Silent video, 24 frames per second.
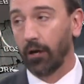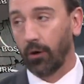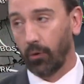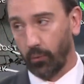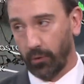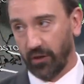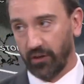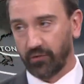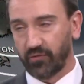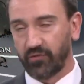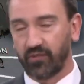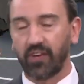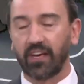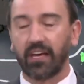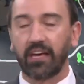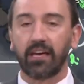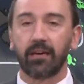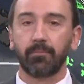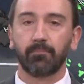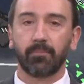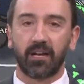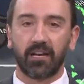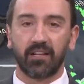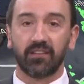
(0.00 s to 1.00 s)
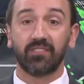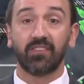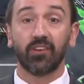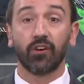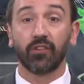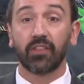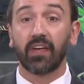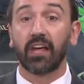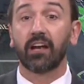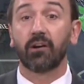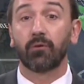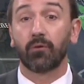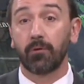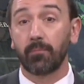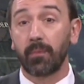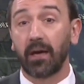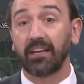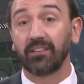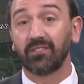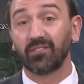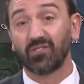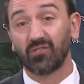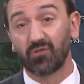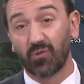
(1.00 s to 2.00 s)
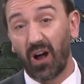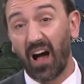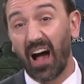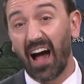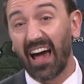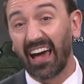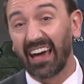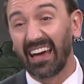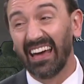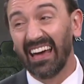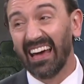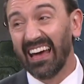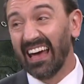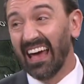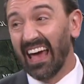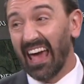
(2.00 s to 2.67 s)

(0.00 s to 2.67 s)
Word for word: We'll see. But until then, it remains dry.